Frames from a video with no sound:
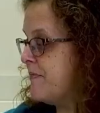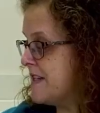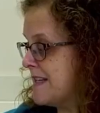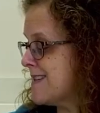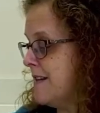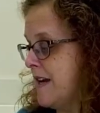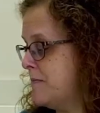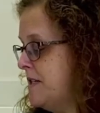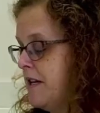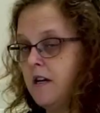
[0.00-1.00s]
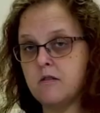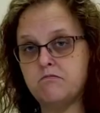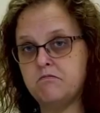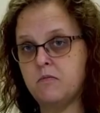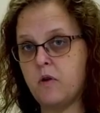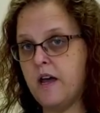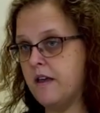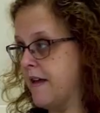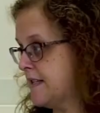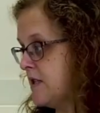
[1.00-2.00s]
This is clamped in here,
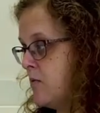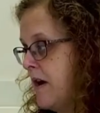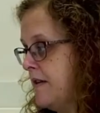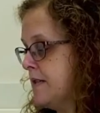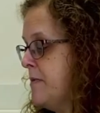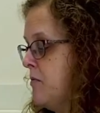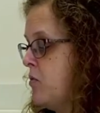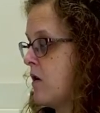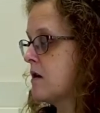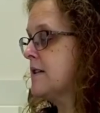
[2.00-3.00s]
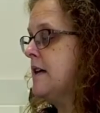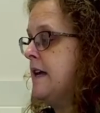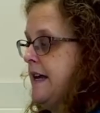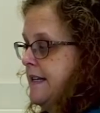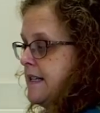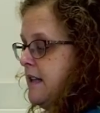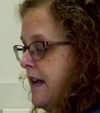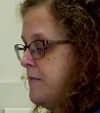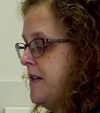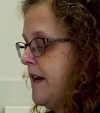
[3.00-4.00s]
okay? That's the way this pump works. It's
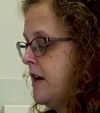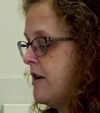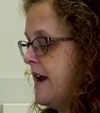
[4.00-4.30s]
clamped in here